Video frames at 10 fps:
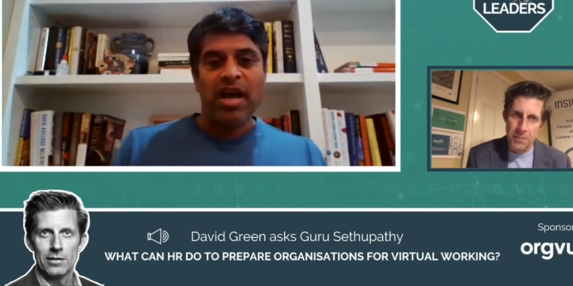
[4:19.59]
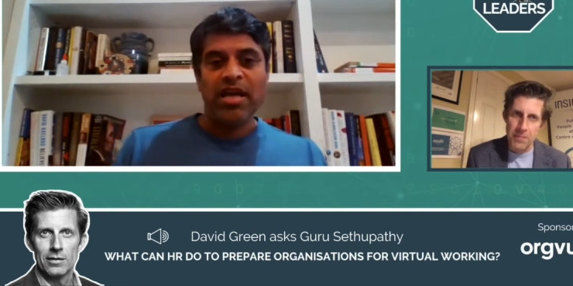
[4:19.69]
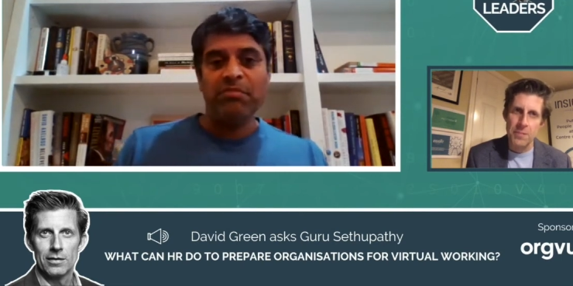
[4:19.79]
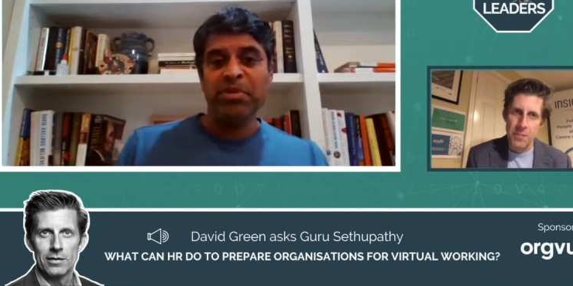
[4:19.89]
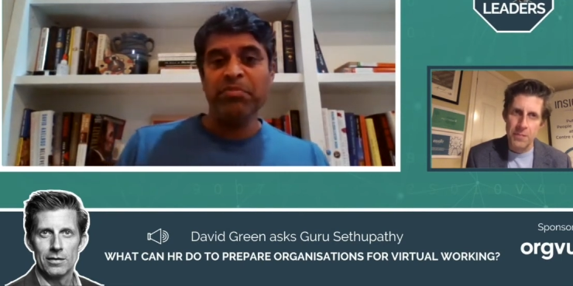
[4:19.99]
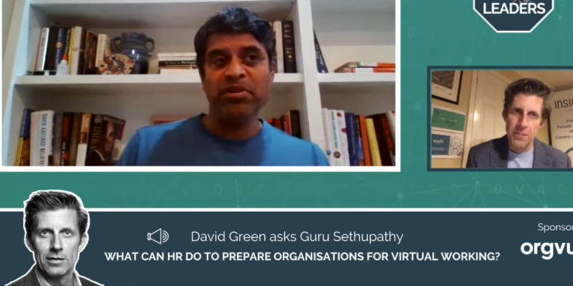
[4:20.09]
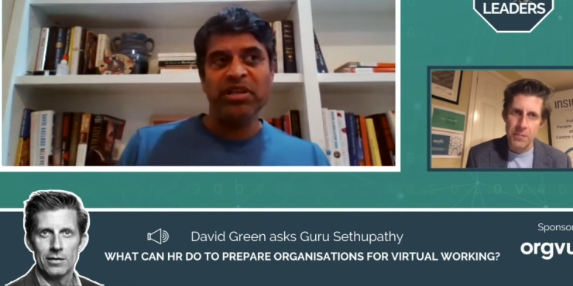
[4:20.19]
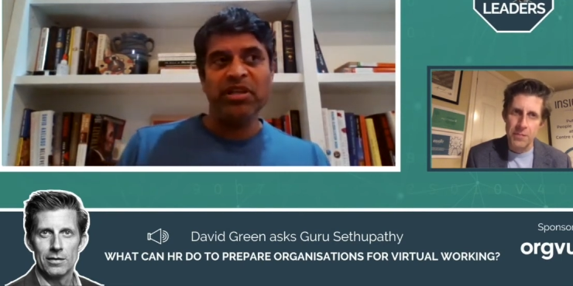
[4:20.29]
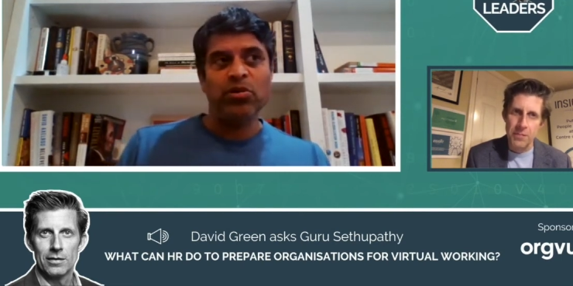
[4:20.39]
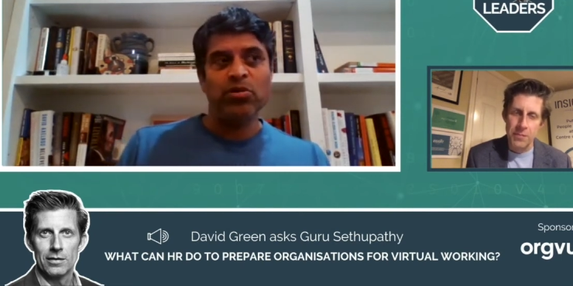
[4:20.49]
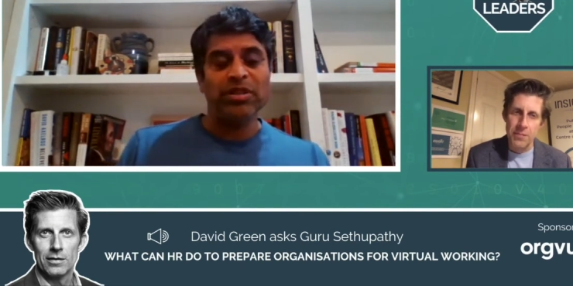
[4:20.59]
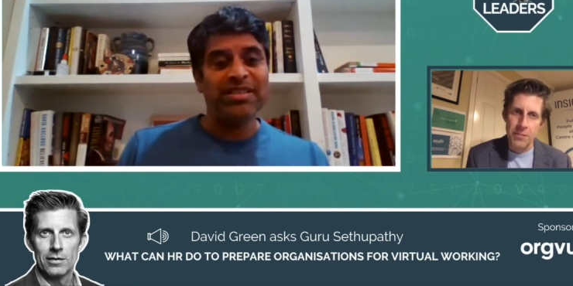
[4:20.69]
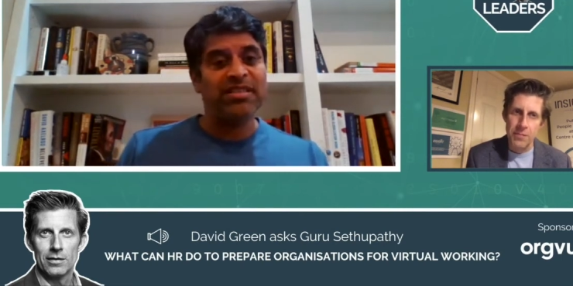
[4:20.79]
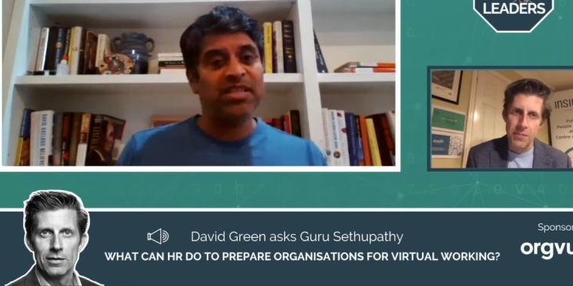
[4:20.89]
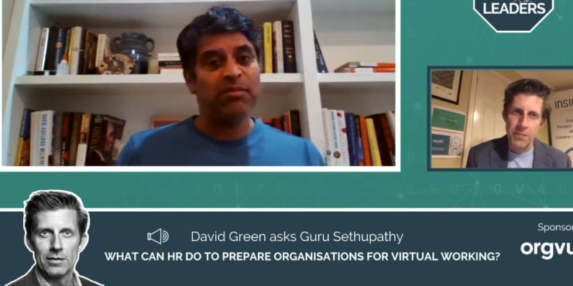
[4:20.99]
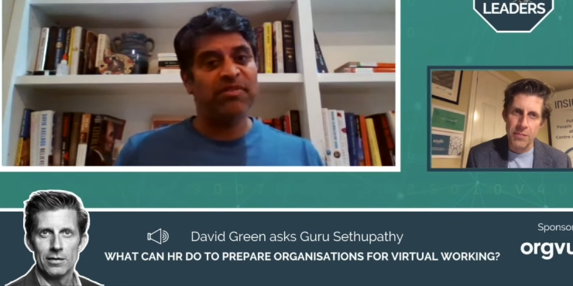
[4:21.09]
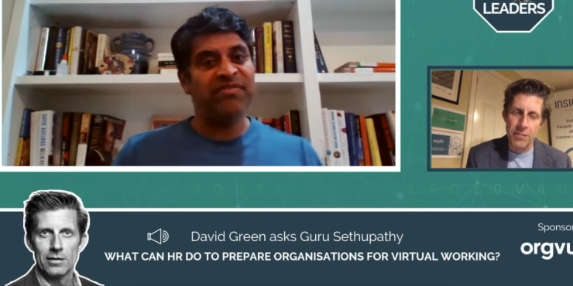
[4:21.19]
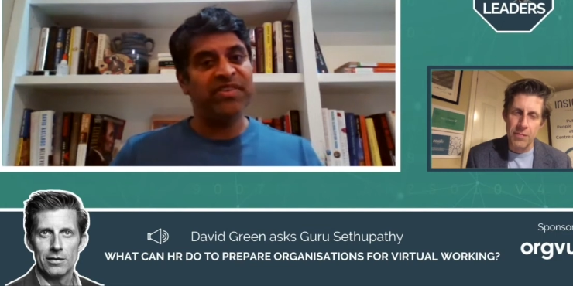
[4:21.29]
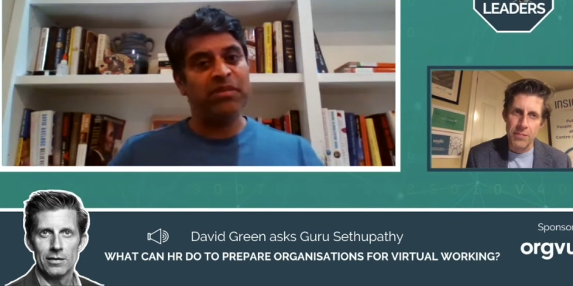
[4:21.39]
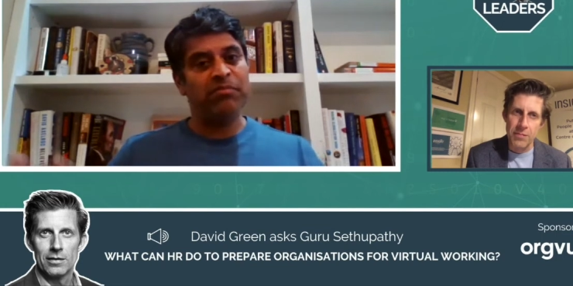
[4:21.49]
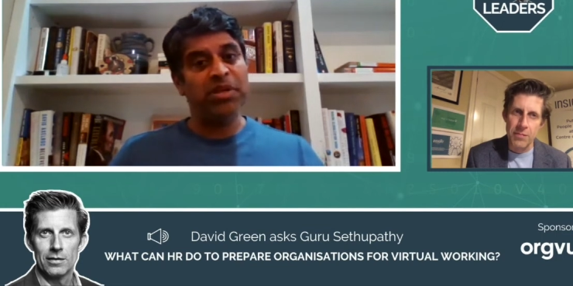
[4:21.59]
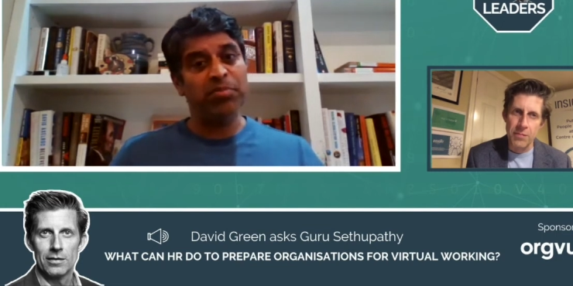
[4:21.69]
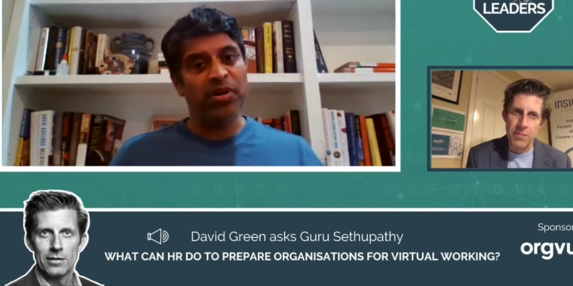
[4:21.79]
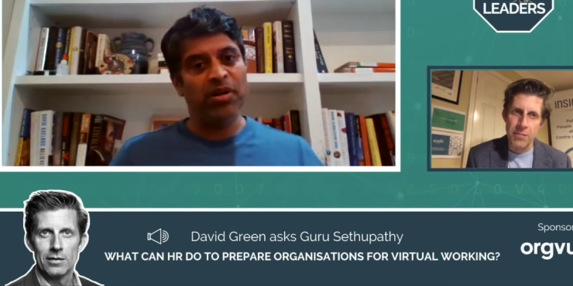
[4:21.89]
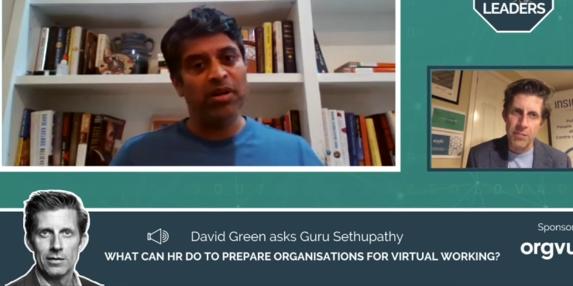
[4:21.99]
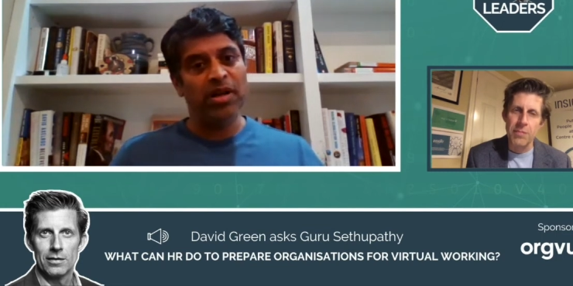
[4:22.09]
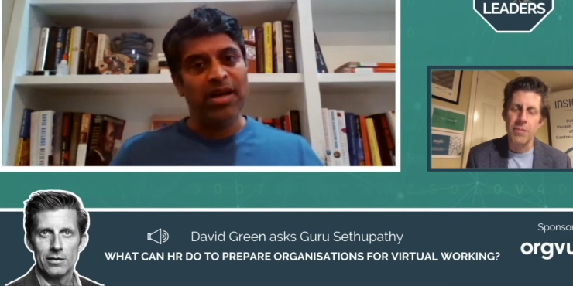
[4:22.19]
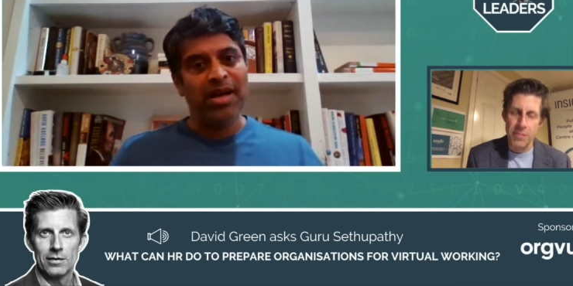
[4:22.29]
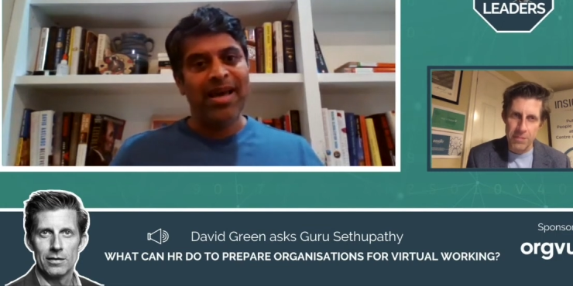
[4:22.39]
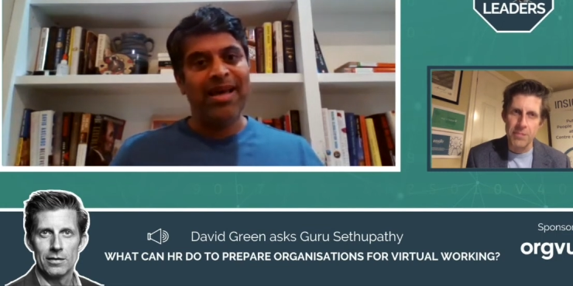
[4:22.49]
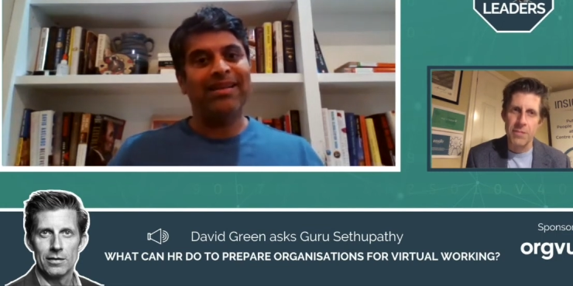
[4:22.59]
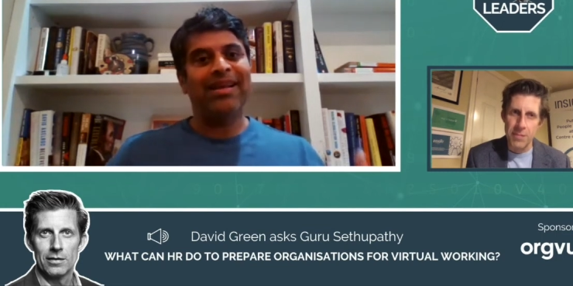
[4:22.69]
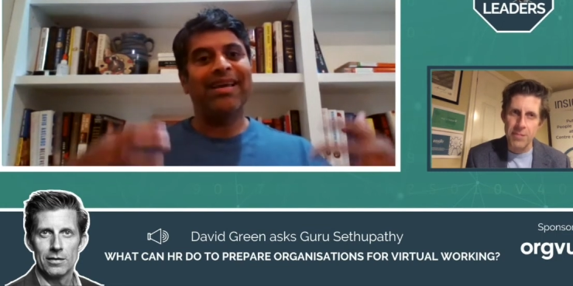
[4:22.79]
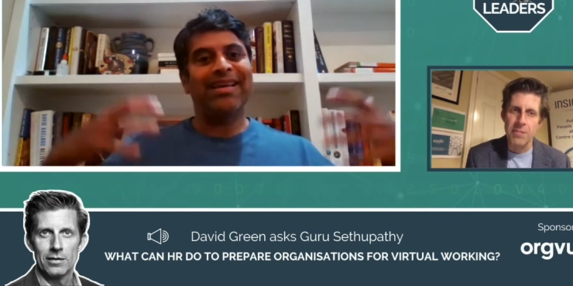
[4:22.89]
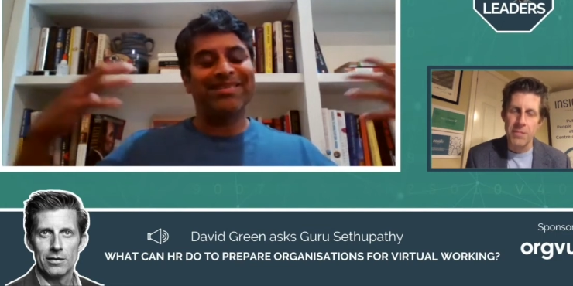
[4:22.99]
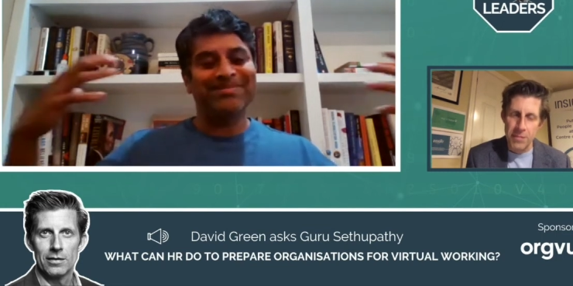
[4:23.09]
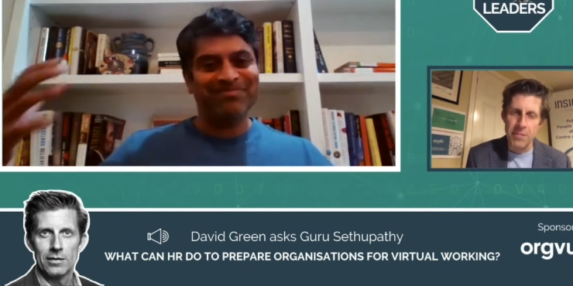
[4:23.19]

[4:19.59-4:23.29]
Speaker 1: a people leader who leads a team of fifty people and like,